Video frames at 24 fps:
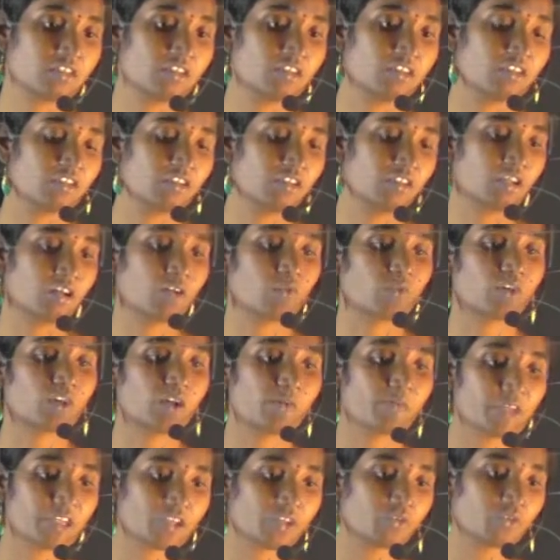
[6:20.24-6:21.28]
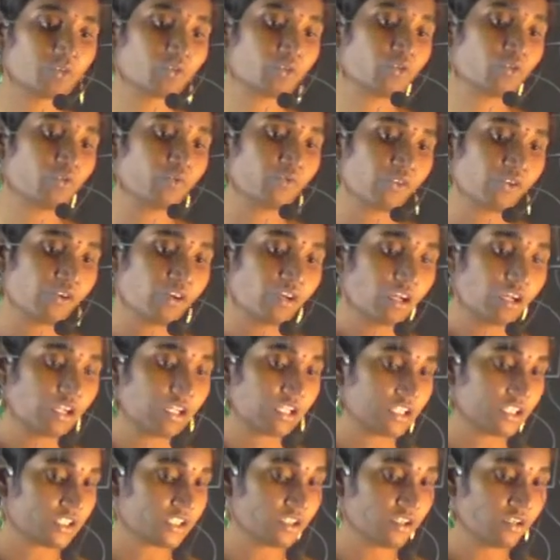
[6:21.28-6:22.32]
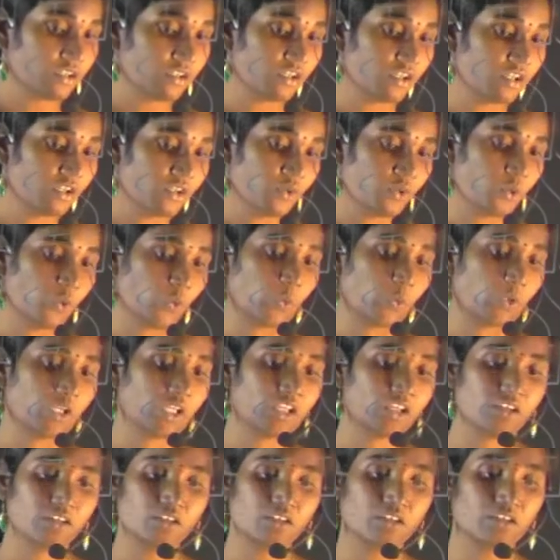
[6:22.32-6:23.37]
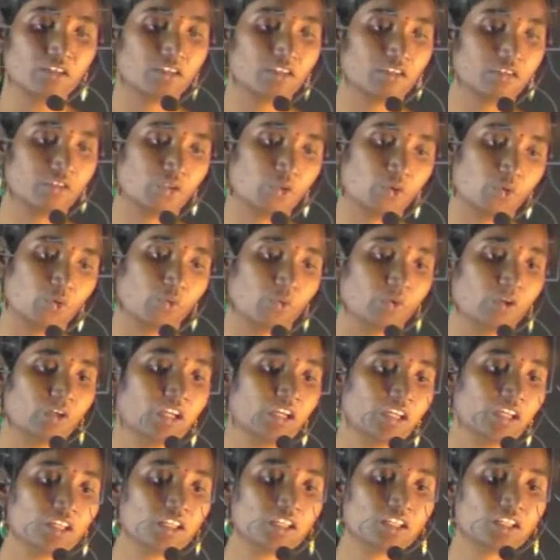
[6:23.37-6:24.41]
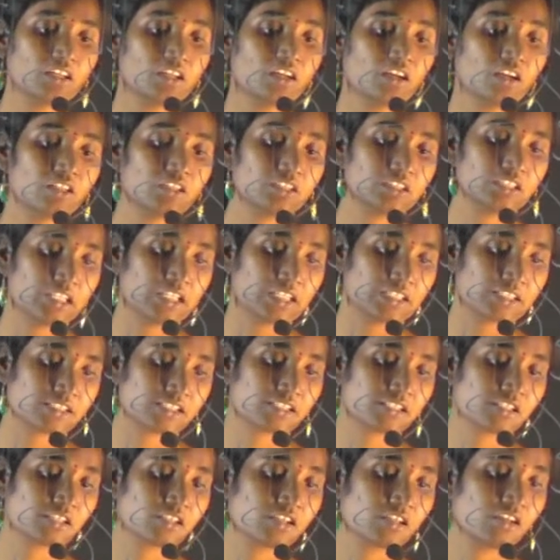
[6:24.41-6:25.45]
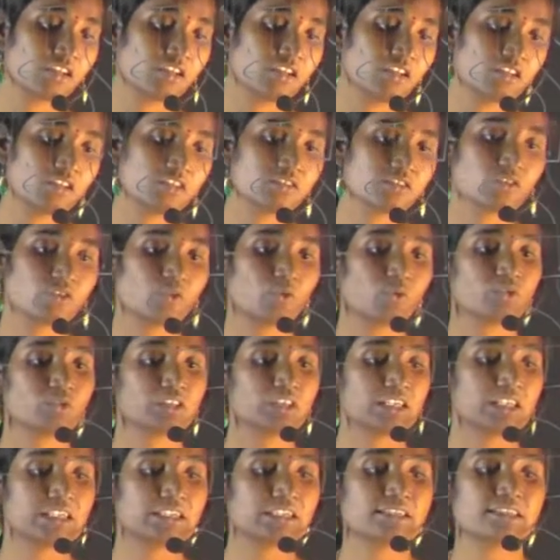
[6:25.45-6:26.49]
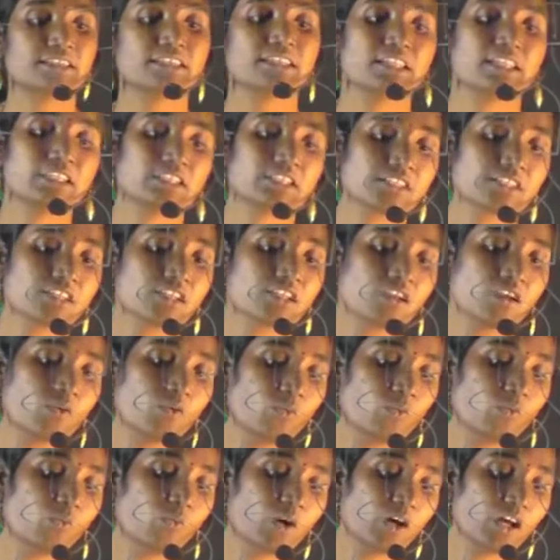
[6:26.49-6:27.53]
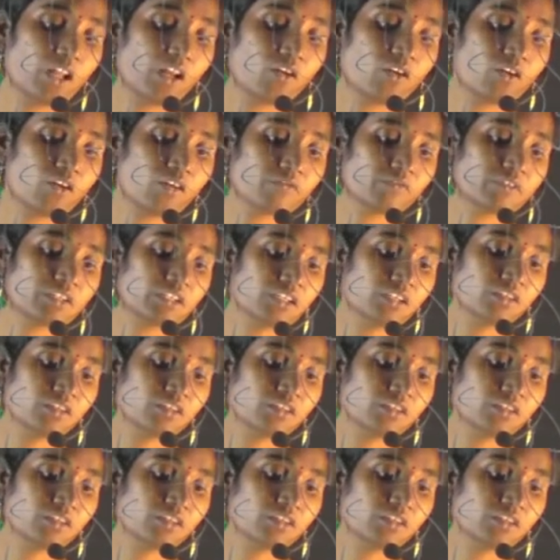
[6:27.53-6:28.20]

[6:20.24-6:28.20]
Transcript: Now coming to q4, here no, here no, here yes. So this is one of the